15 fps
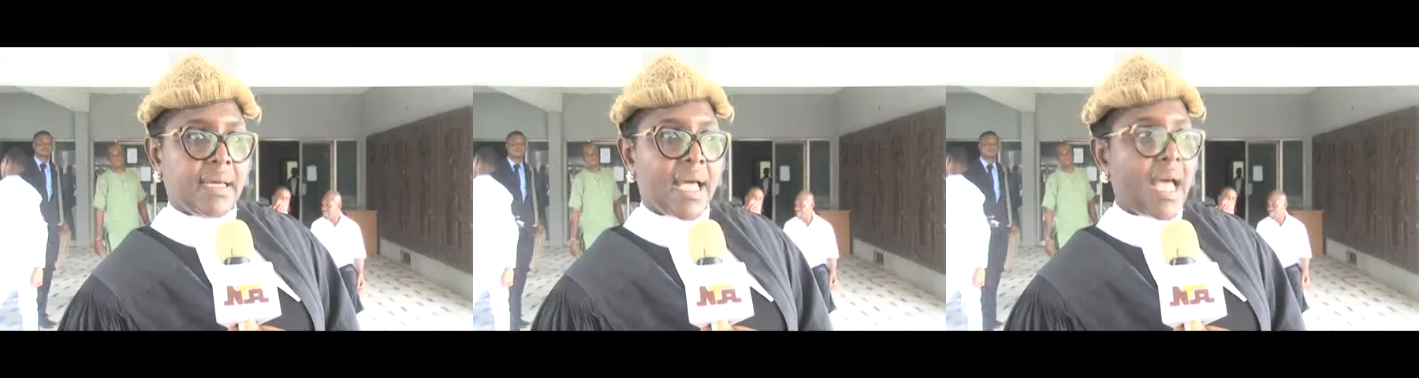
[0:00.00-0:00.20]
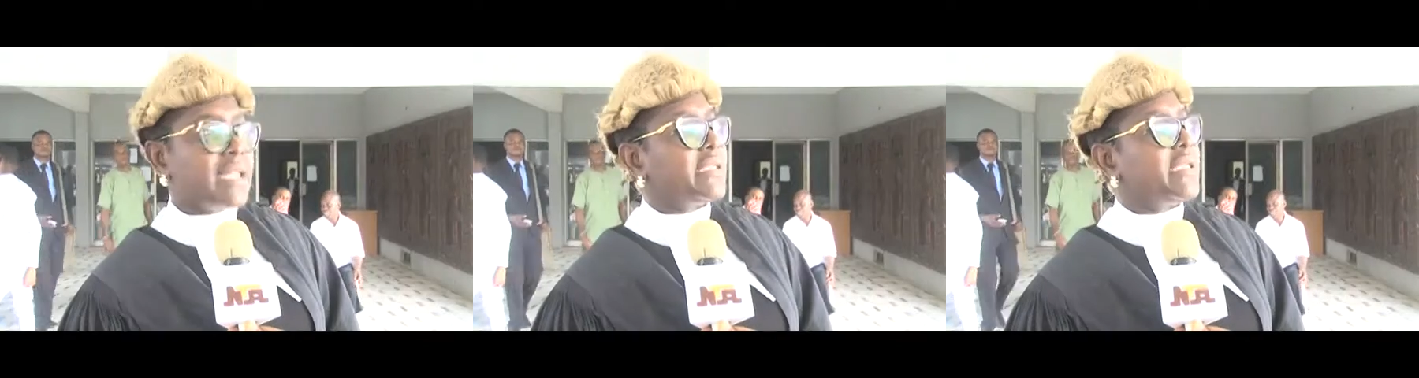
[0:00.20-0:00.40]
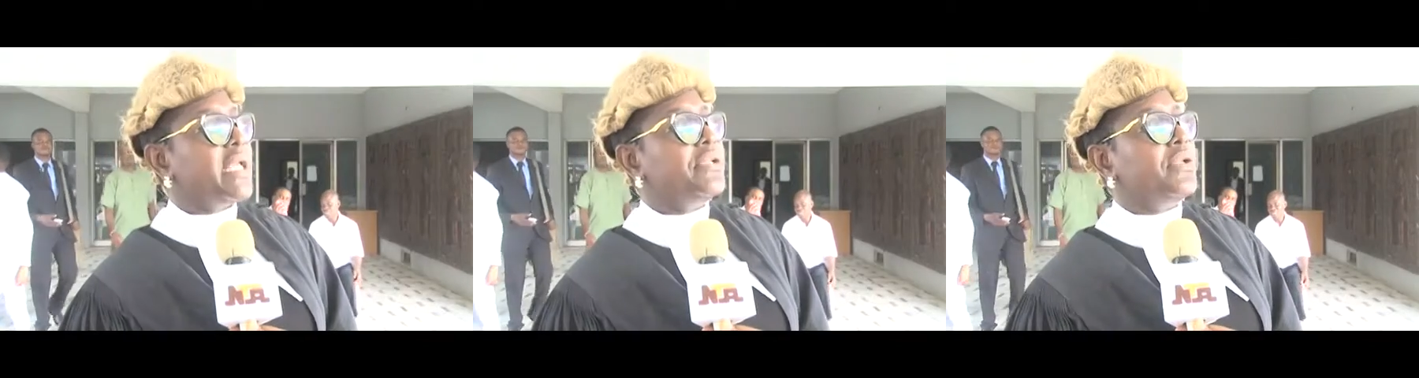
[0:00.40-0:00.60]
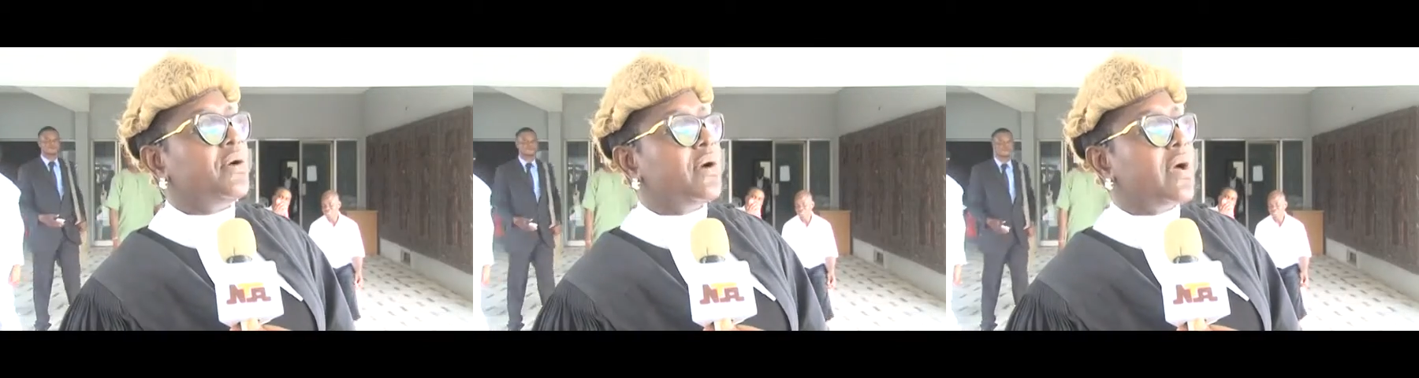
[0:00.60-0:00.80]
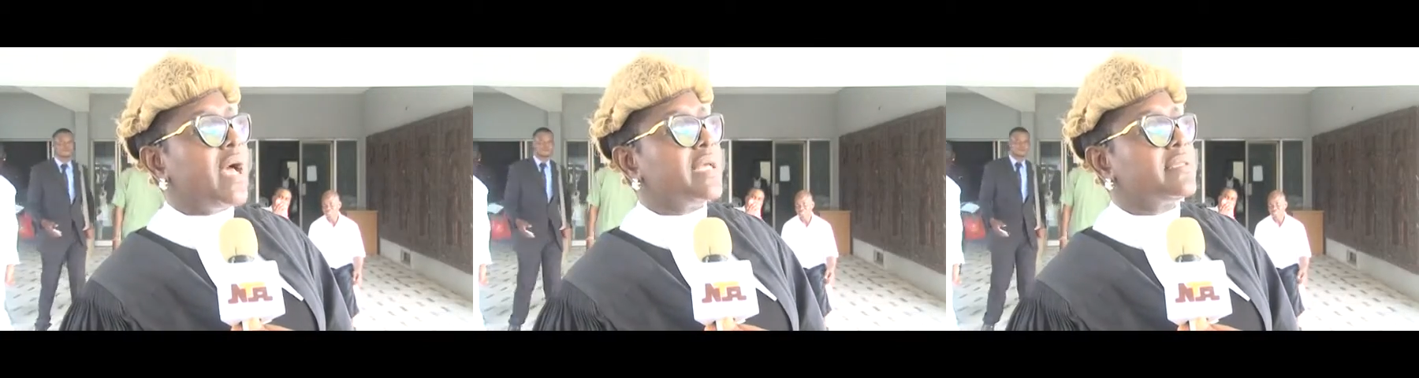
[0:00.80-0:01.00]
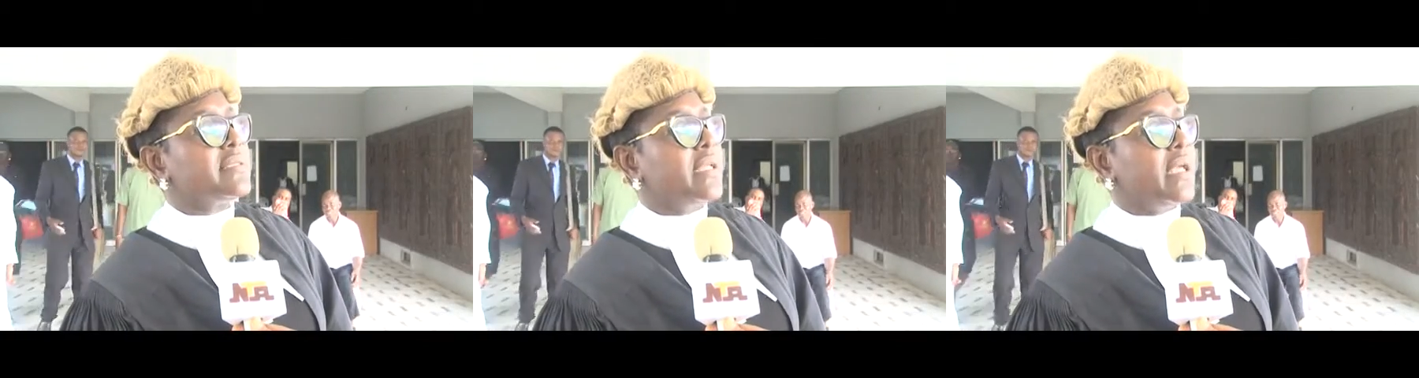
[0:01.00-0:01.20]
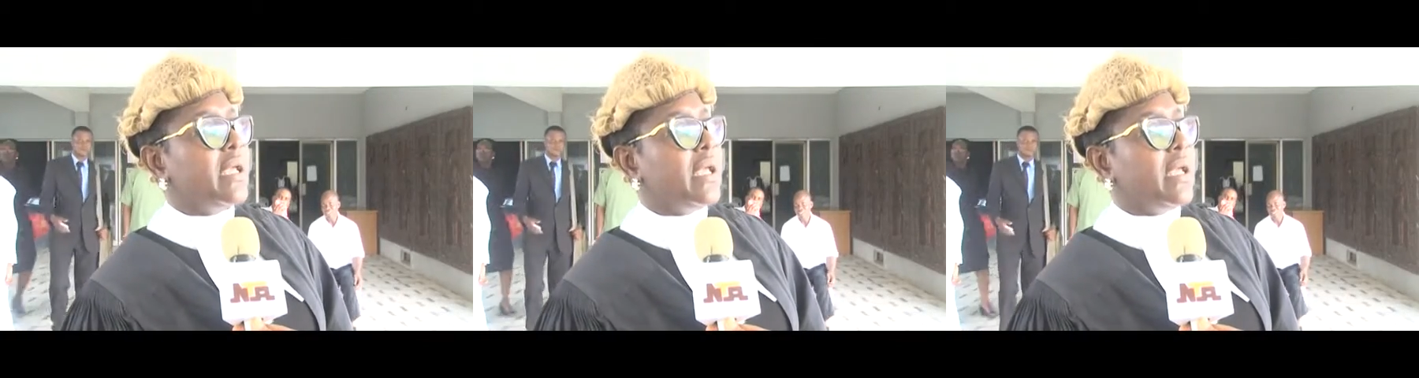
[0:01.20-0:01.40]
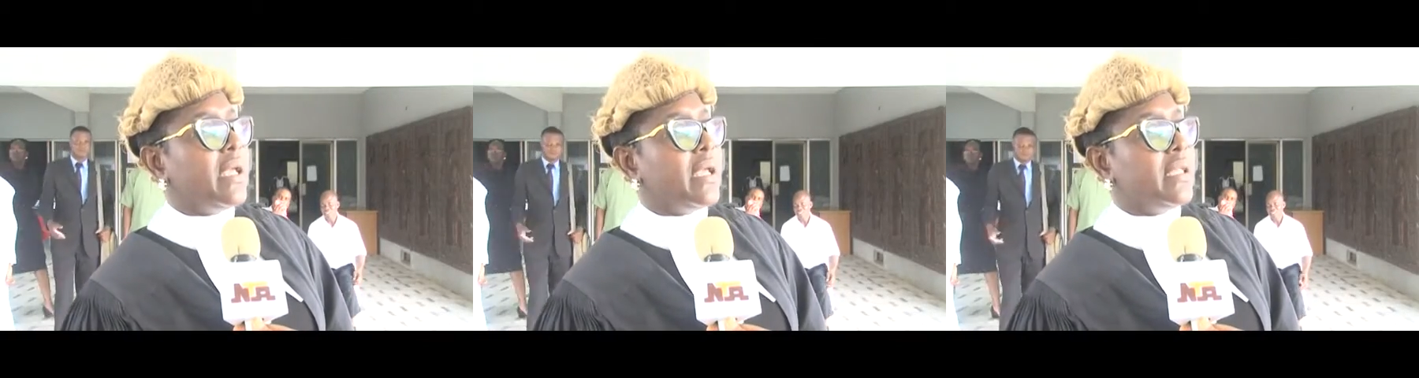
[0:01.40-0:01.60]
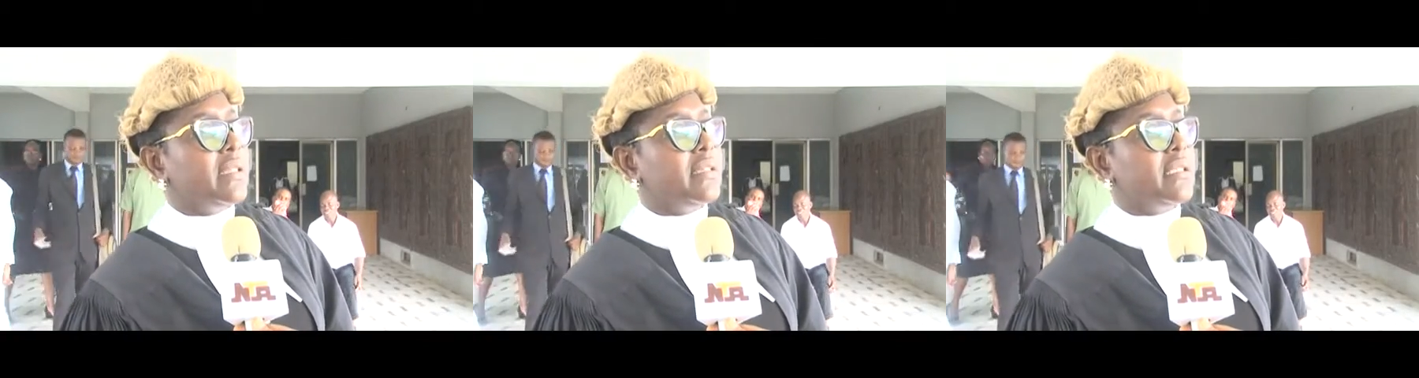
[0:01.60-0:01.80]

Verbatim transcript: Her tenure as uh,